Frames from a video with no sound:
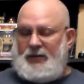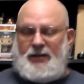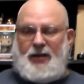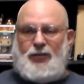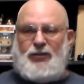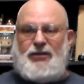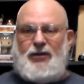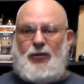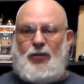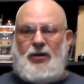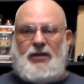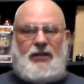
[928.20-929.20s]
doubles as a
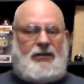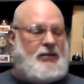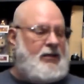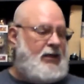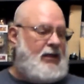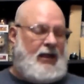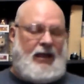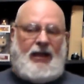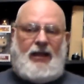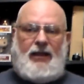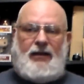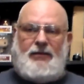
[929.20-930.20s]
walking stick
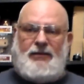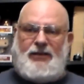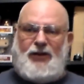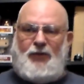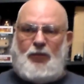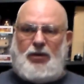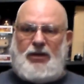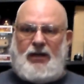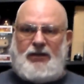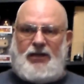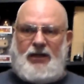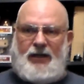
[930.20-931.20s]
and
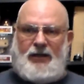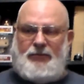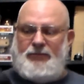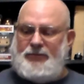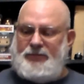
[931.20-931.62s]
self-protection item.